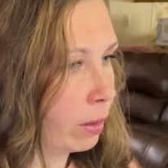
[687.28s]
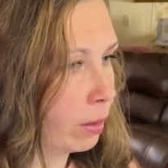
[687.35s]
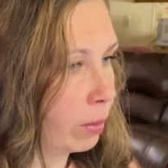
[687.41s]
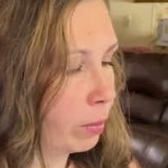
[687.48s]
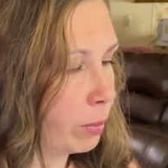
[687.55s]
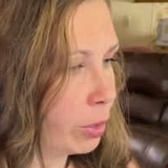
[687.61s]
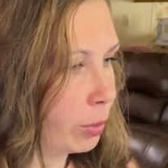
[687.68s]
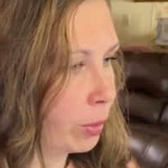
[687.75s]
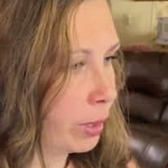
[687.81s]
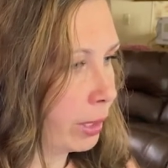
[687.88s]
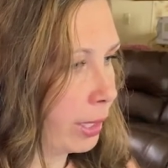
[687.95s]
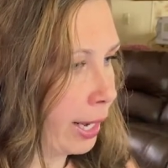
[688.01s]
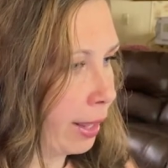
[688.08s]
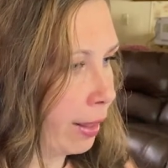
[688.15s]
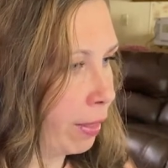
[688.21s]
we do it
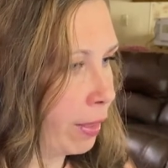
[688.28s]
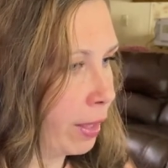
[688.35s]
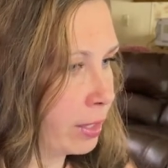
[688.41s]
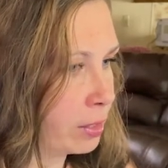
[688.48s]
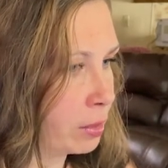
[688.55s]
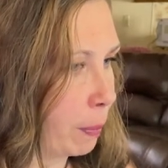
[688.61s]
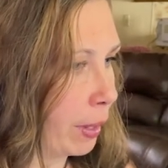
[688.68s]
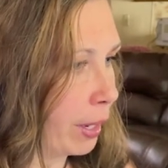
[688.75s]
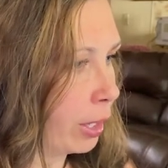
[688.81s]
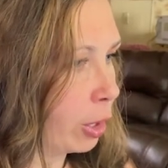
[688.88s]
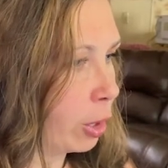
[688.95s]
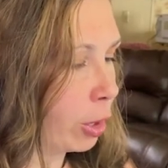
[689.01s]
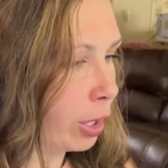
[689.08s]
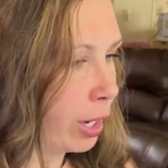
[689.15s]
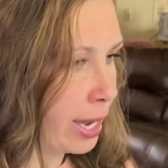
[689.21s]
like this, but it
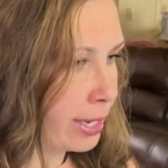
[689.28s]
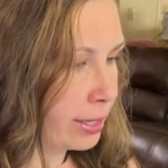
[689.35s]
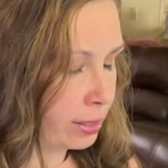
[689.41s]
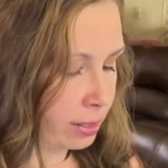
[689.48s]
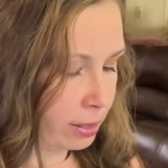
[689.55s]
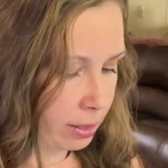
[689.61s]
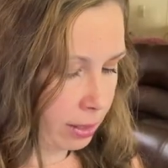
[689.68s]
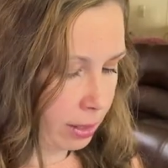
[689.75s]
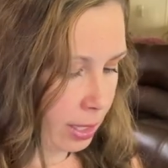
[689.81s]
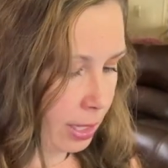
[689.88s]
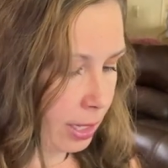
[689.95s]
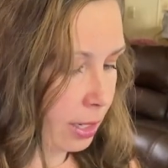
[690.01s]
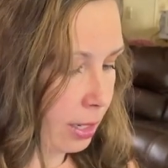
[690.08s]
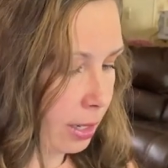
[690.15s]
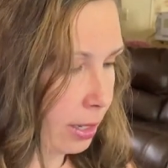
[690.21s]
creates
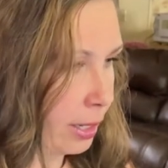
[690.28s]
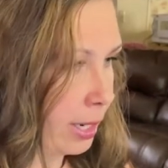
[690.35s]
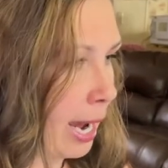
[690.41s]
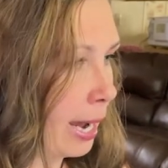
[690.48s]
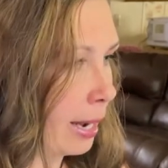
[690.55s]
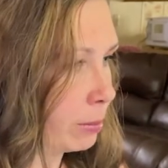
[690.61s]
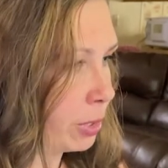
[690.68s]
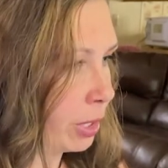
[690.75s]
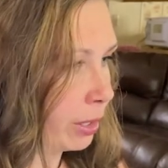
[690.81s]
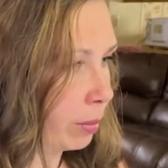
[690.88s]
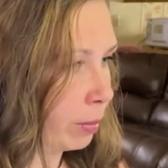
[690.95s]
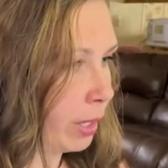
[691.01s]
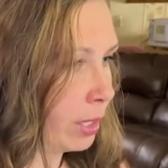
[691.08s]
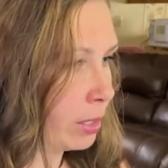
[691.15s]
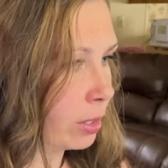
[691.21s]
an object that
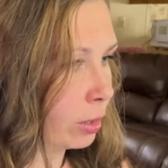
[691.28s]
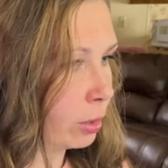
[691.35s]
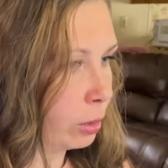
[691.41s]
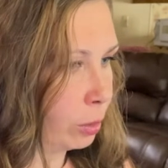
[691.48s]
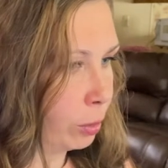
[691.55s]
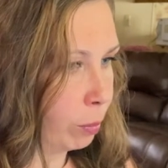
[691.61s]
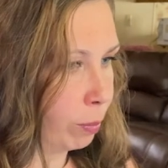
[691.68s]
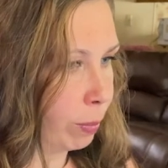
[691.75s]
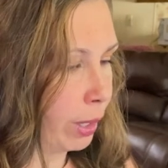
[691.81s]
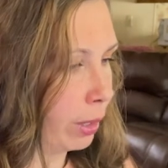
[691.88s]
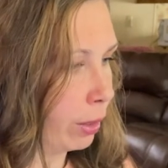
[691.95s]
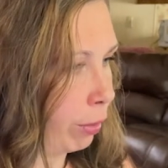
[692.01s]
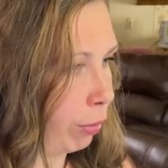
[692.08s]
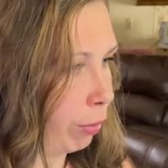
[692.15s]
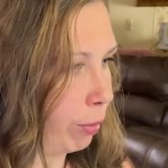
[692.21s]
we need to loop
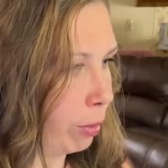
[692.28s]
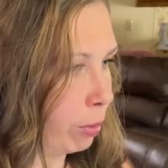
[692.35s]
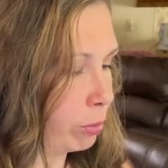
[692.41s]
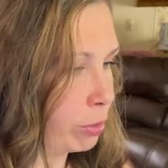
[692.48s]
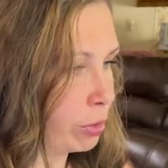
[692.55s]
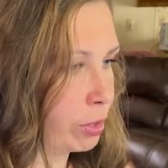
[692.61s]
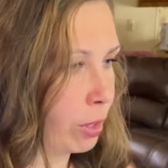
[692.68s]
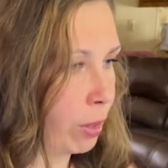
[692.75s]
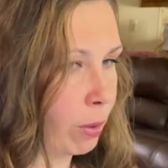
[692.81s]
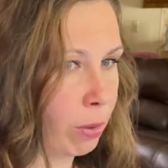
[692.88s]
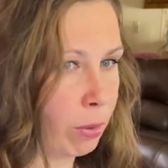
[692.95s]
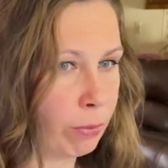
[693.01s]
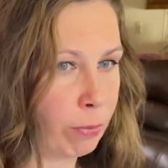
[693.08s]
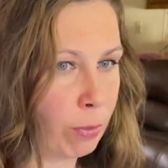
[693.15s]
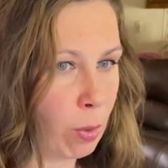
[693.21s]
through. So
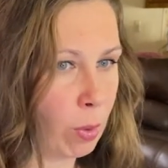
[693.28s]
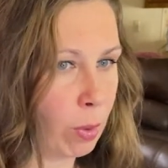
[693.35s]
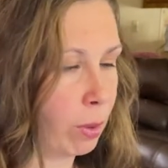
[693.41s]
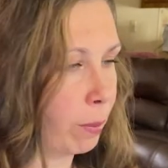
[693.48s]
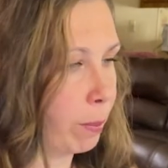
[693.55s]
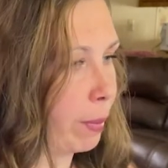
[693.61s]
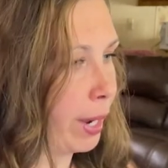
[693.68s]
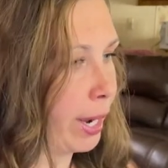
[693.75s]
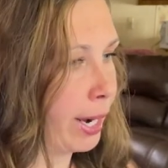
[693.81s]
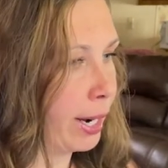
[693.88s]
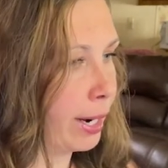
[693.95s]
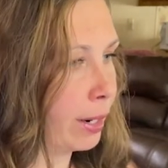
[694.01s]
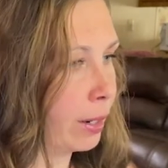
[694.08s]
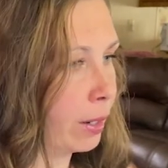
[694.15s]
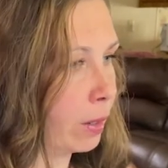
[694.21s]
for
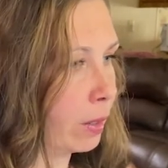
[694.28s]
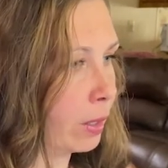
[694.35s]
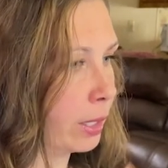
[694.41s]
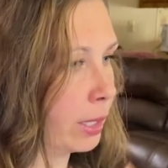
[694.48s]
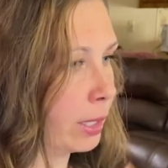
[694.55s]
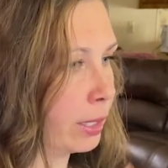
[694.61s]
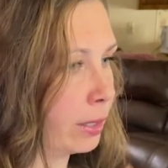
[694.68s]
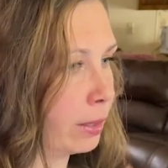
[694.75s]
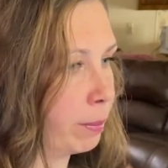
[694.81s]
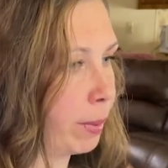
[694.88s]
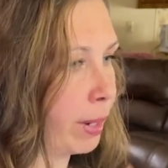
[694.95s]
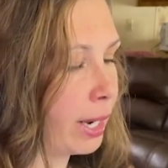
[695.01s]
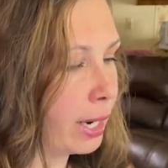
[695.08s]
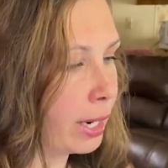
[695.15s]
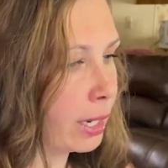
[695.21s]
pair in
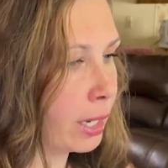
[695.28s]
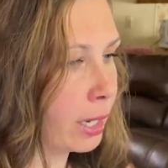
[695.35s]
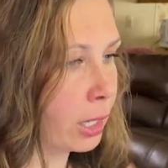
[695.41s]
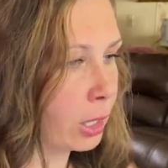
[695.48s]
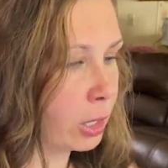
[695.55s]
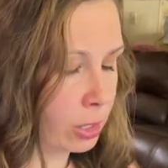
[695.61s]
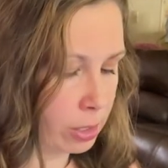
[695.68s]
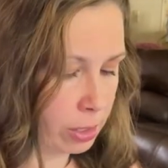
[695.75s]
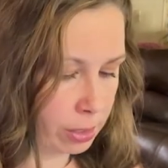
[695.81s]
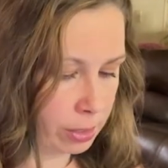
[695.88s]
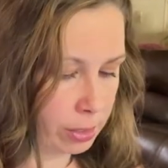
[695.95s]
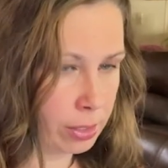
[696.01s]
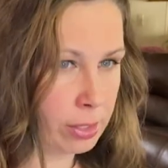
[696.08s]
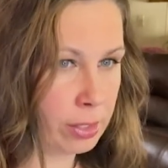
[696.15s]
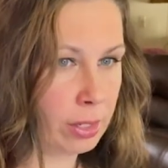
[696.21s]

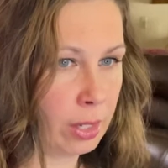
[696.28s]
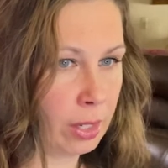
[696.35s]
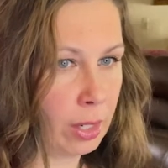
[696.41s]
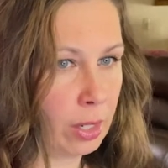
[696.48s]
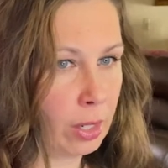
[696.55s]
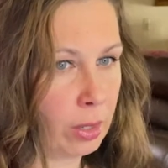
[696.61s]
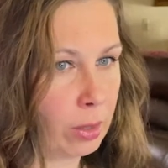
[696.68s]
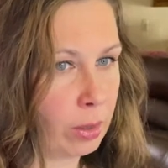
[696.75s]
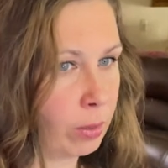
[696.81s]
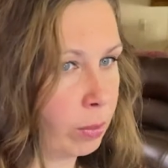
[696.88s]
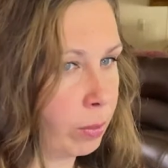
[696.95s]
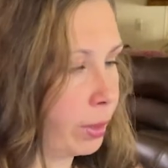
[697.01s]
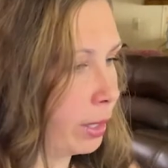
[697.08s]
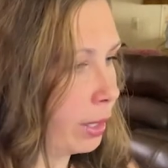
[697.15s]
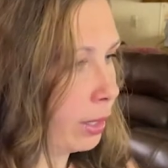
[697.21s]
pairs,
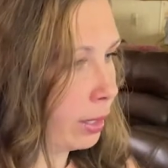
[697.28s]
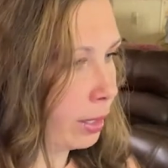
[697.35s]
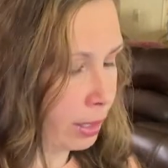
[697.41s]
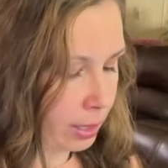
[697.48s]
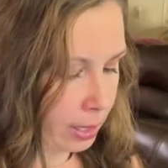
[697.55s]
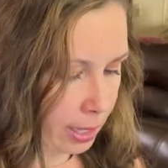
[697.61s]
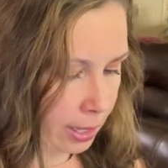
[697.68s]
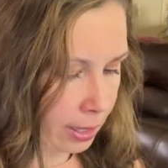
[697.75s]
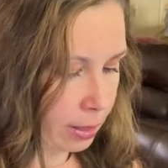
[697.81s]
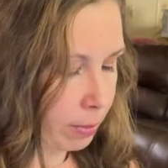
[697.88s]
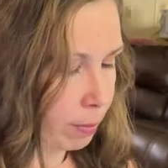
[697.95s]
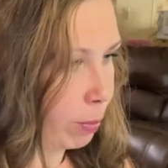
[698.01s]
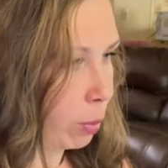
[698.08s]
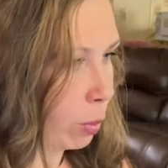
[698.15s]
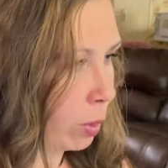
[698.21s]
we can
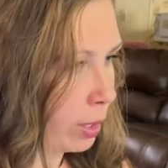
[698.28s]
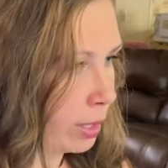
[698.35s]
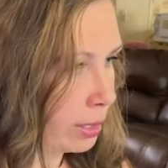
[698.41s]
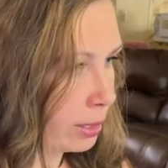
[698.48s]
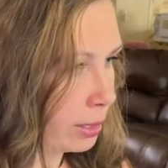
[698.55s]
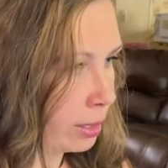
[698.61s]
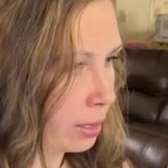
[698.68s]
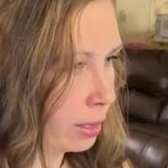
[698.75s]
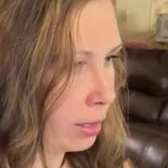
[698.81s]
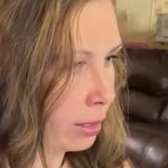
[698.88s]
print